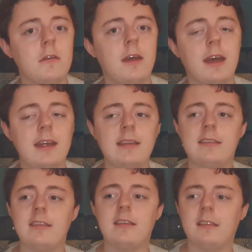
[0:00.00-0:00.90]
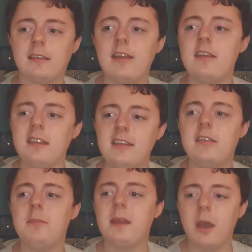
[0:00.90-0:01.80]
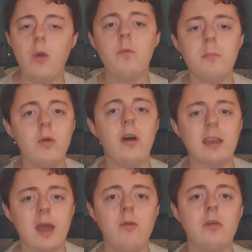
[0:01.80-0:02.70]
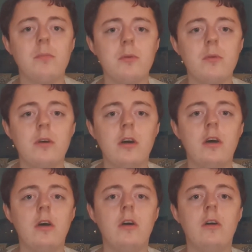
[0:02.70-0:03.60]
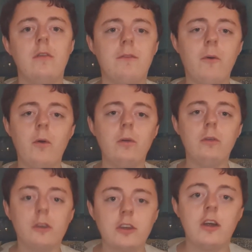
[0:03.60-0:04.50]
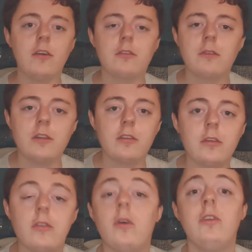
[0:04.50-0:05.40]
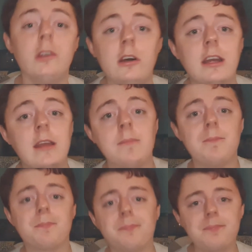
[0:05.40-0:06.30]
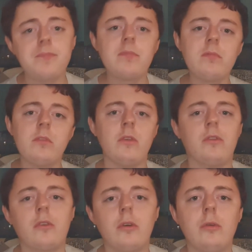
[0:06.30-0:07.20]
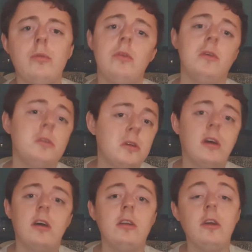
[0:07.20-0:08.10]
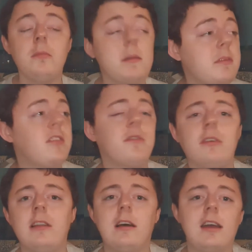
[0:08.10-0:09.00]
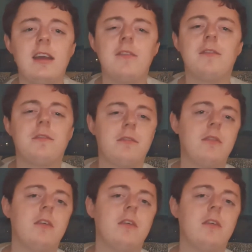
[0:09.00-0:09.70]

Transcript: and they need to be held more accountable for looking after wrestlers online. So I don't know, maybe something like if